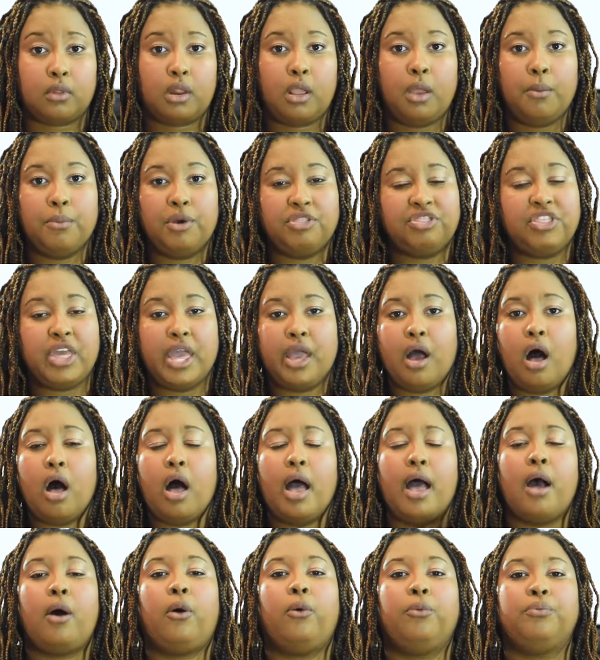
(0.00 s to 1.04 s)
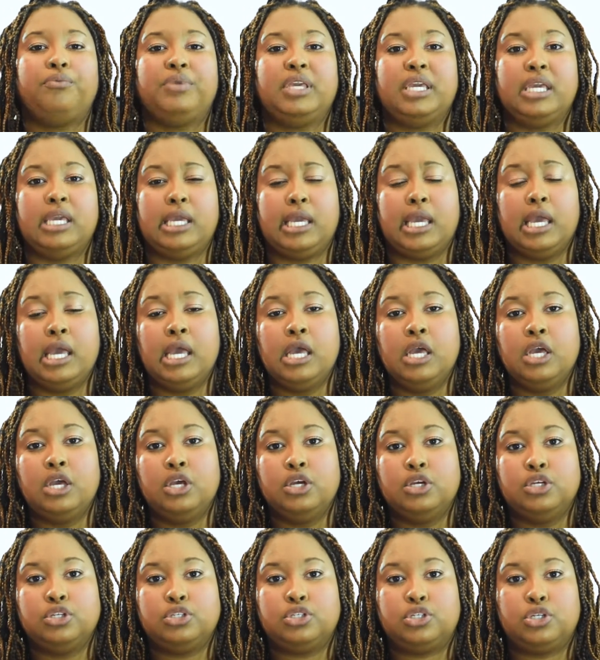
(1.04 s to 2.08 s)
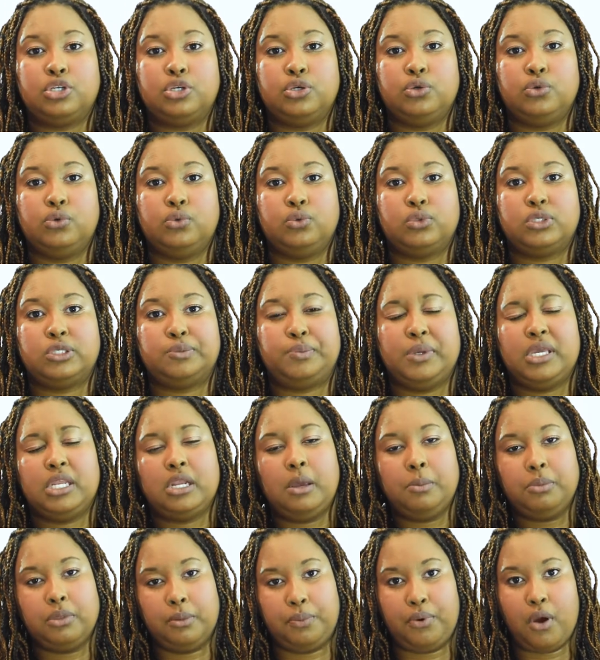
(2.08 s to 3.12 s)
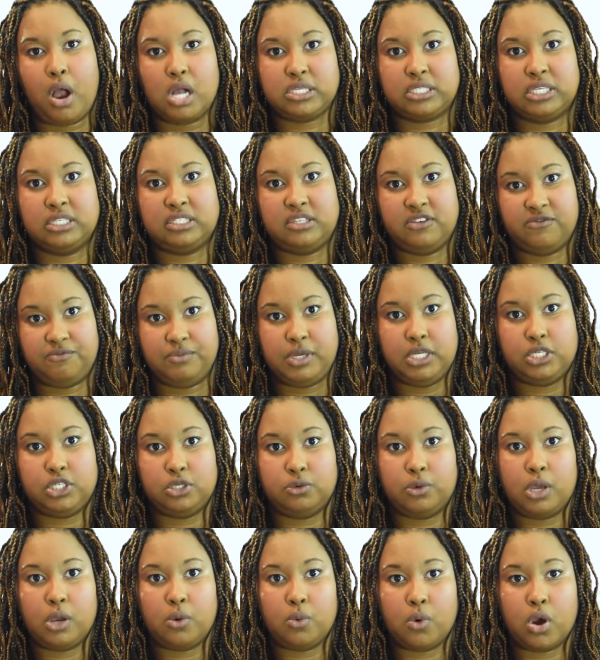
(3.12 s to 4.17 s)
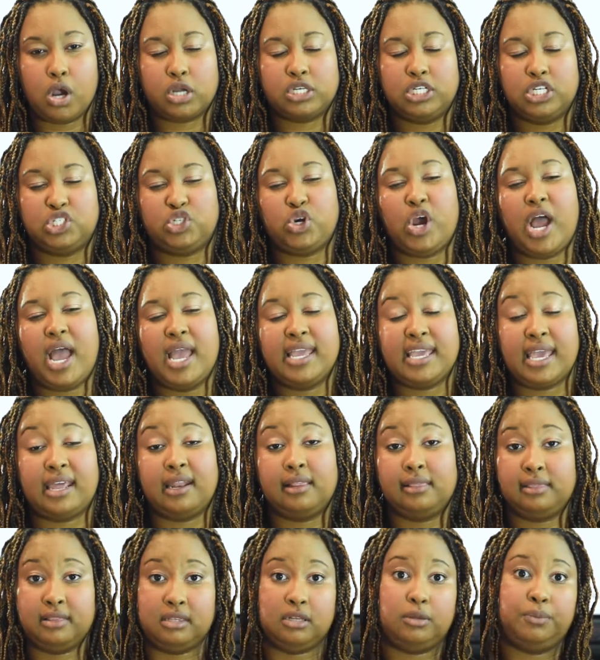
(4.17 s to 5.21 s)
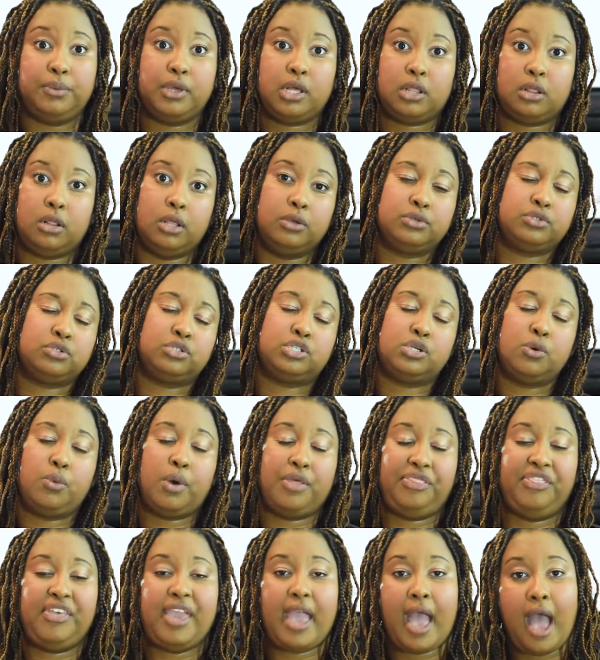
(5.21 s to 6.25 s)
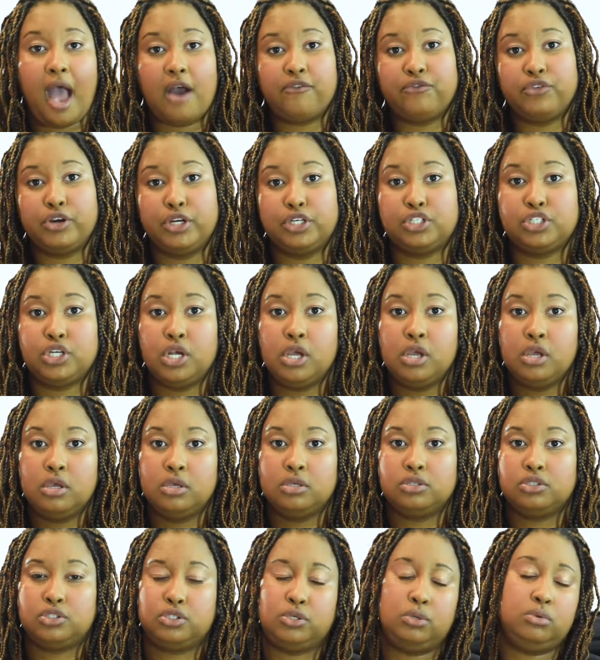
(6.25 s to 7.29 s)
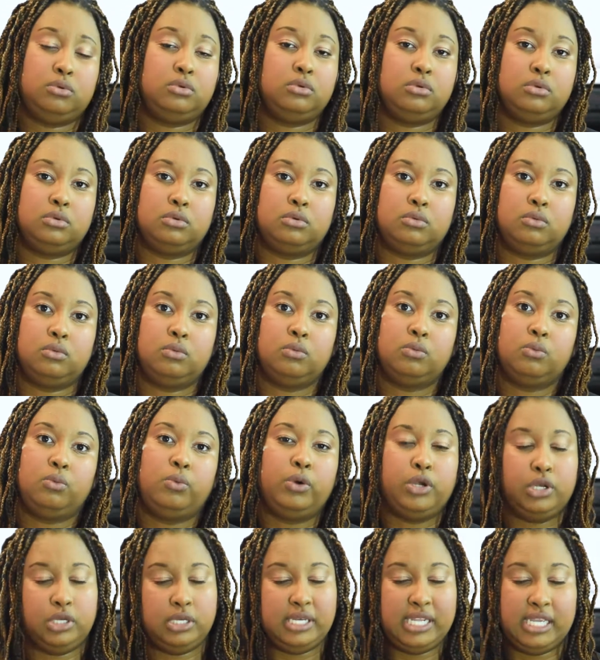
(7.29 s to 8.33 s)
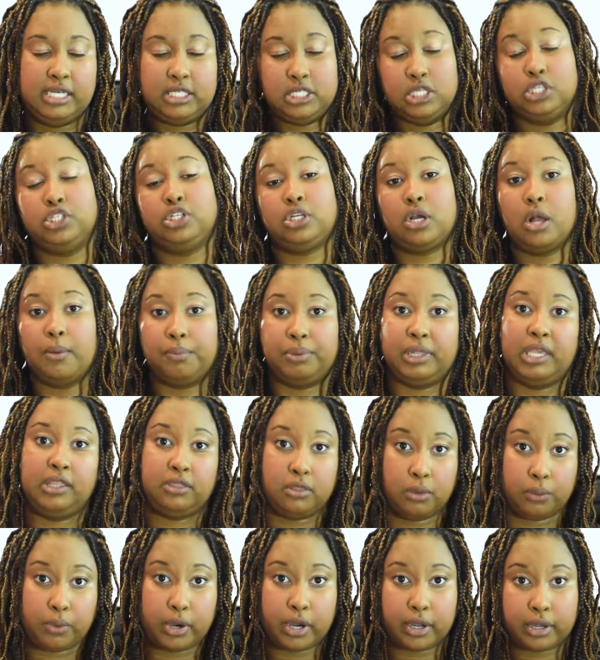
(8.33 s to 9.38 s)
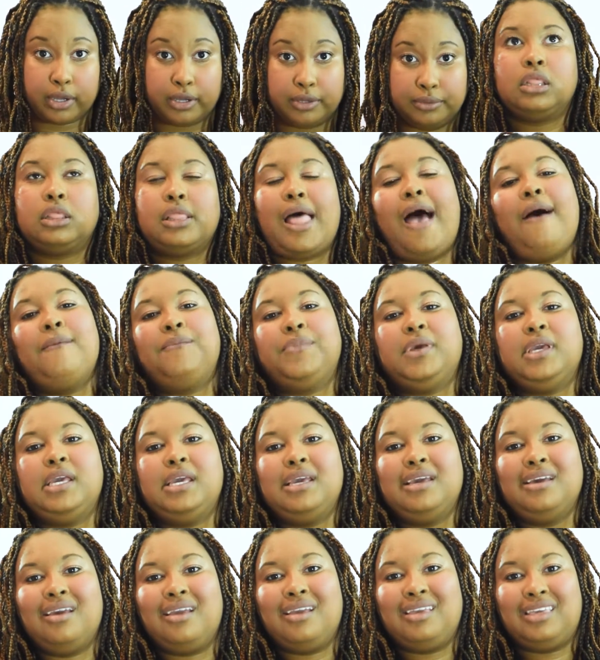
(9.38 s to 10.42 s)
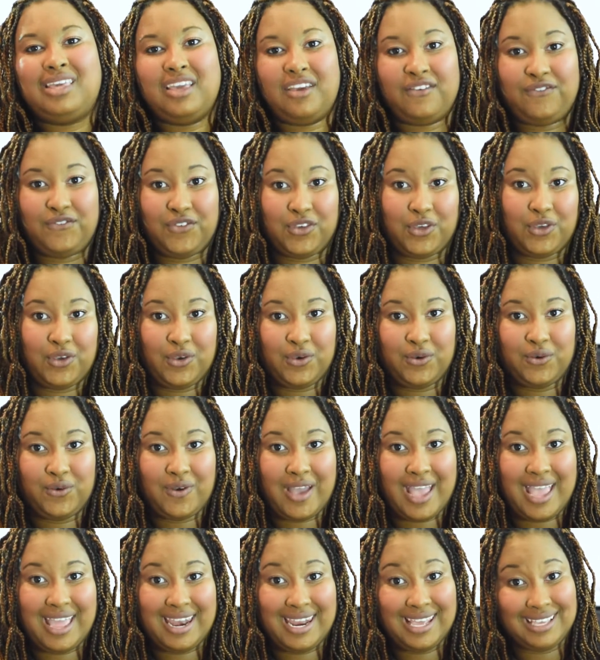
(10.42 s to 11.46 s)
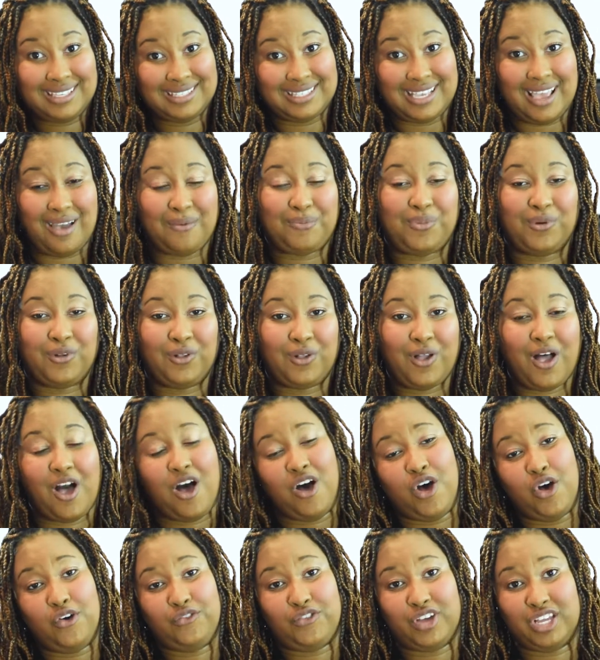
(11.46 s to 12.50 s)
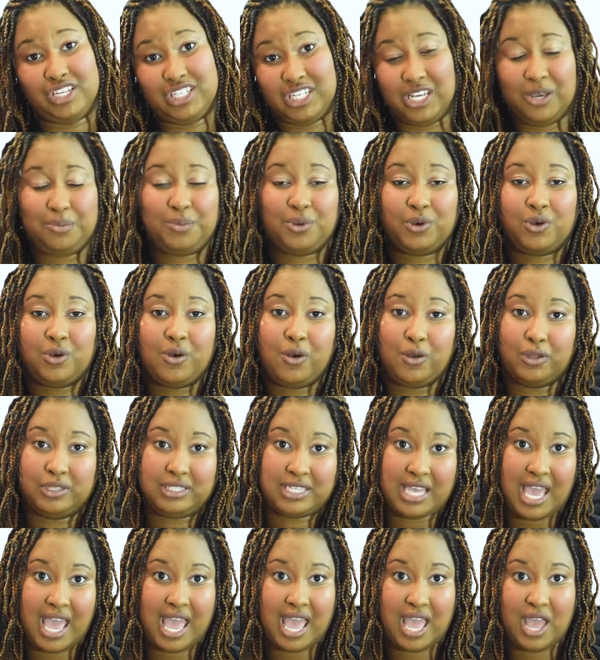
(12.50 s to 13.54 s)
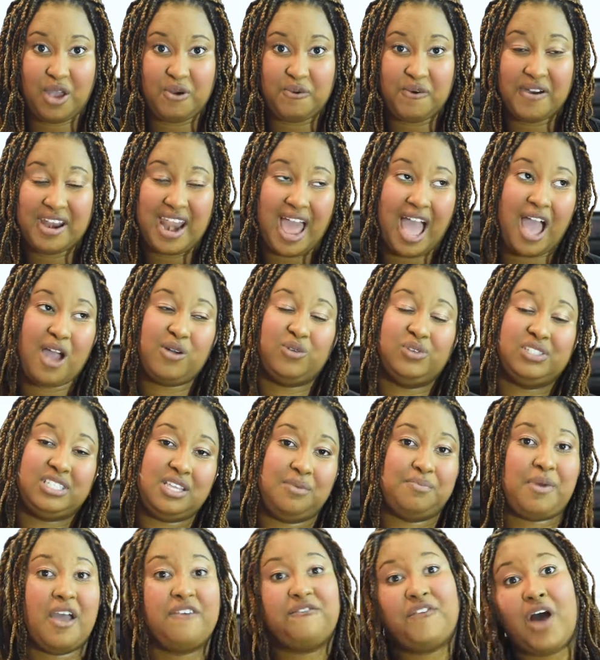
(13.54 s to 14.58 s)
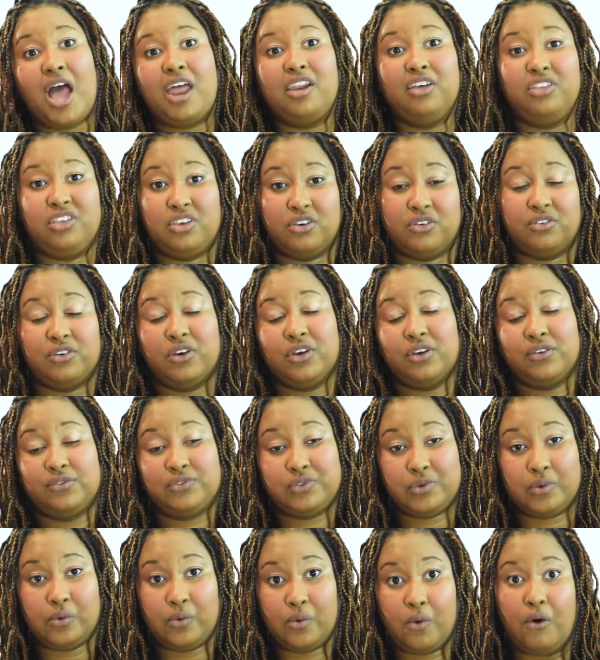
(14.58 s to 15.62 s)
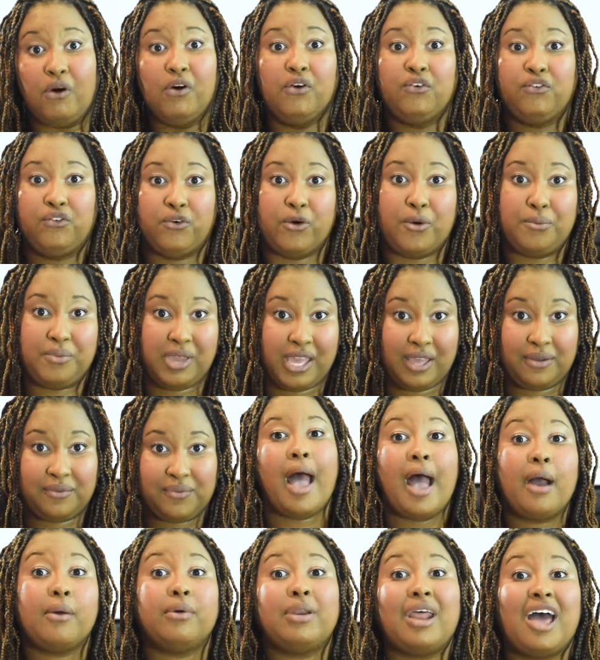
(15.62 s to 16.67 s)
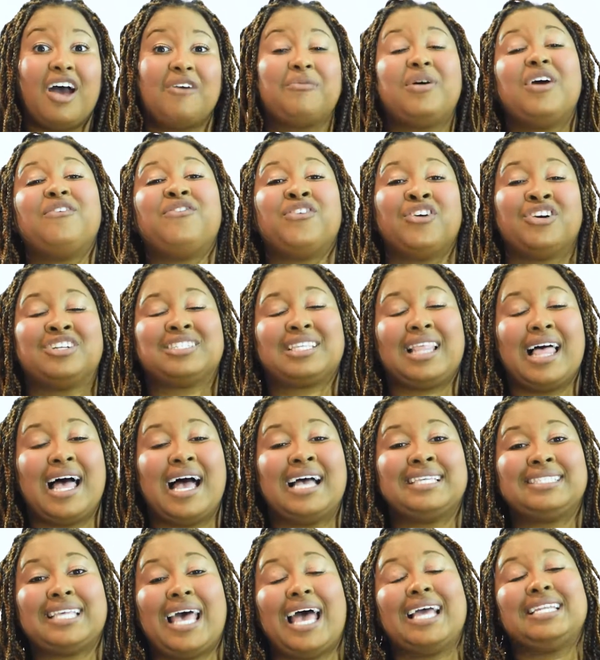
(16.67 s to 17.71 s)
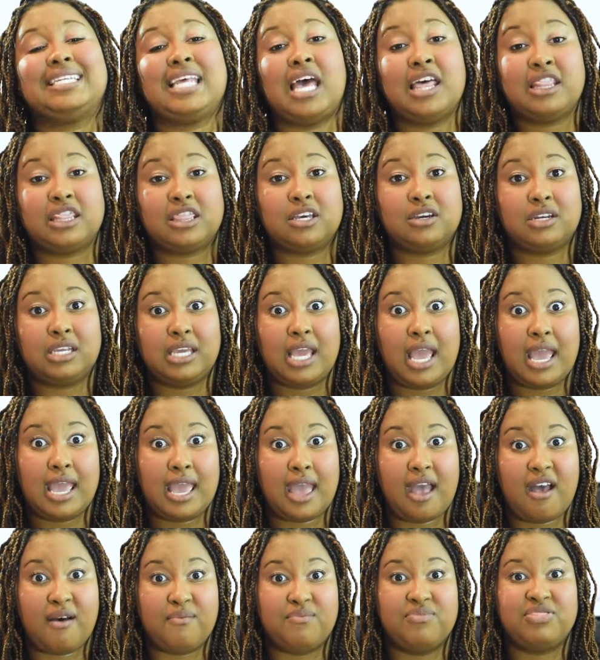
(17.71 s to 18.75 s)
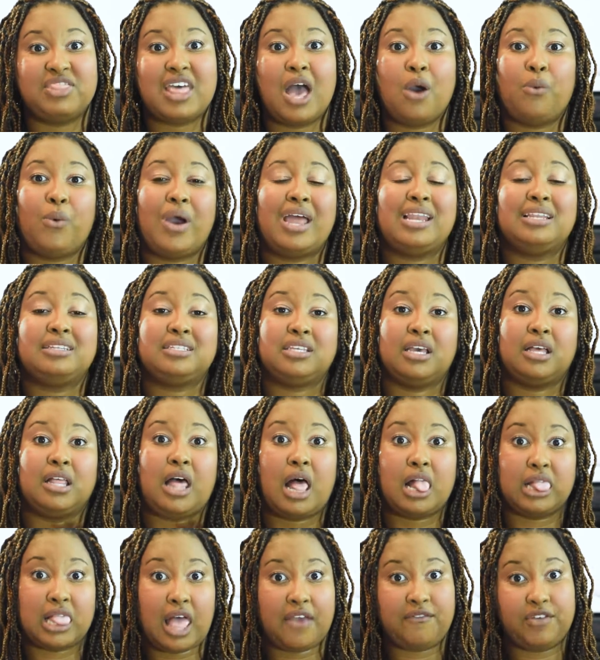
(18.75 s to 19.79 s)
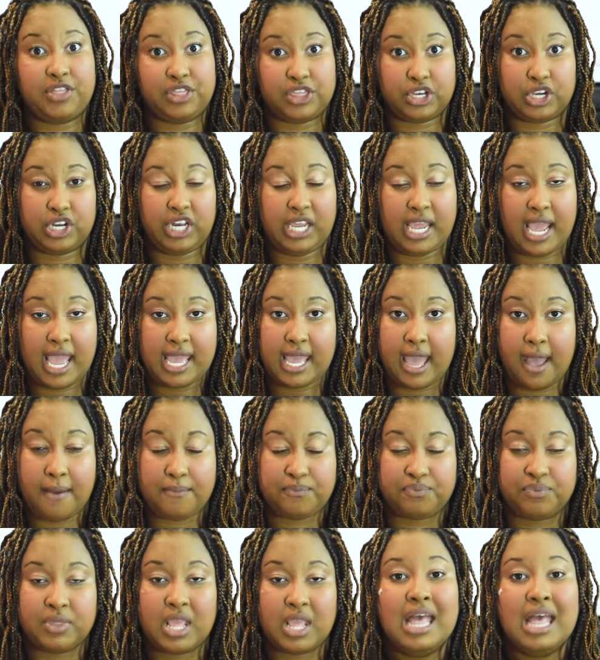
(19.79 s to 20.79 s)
but they all help me to speed up the process of me doing work to try and get a little bit closer to what the average student would need to complete the work. Let me give you an example of a typical day when I was in my final year of school for me. I would have my first class at 10:30 a.m. that went until 11:30 a.m.